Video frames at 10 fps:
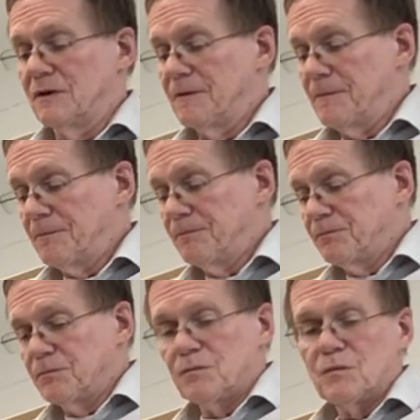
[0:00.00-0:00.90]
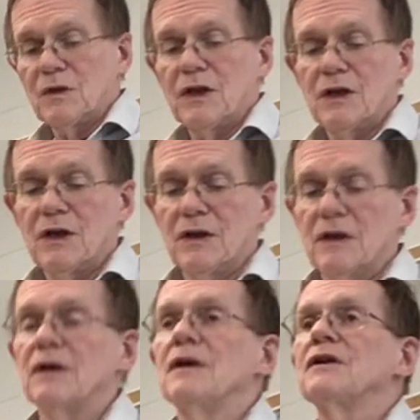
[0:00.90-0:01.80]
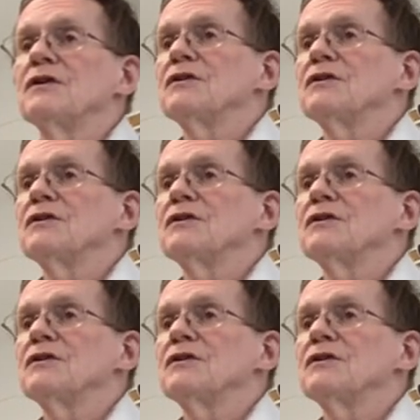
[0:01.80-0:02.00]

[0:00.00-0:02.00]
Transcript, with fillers: But she's still. She, so she doesn't.